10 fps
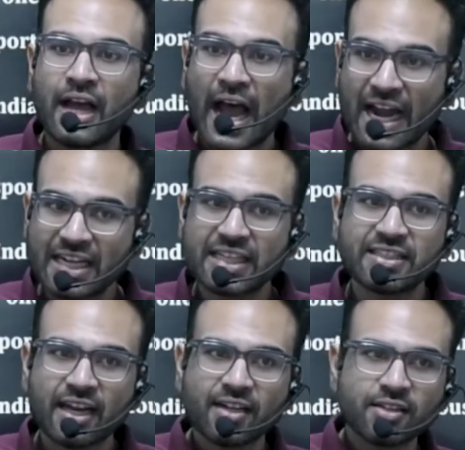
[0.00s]

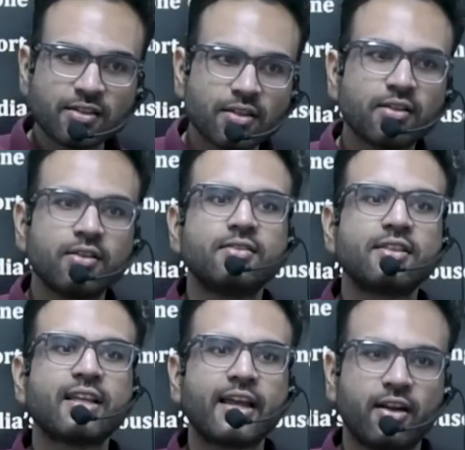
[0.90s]
Understand the
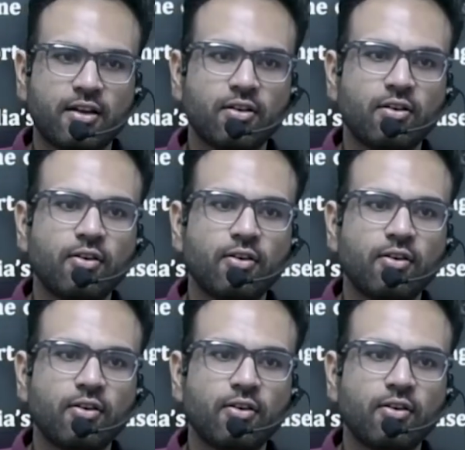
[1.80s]
psyche